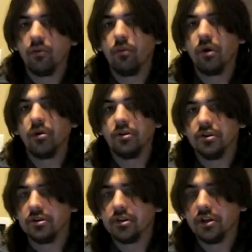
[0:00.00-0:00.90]
When I
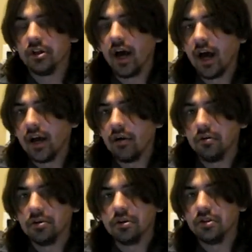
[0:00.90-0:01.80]
just did that, I
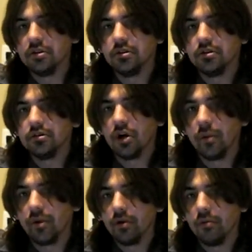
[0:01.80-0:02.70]
was just
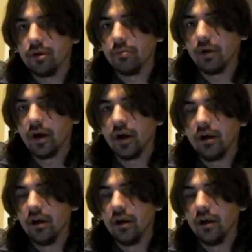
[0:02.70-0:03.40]
strumming with my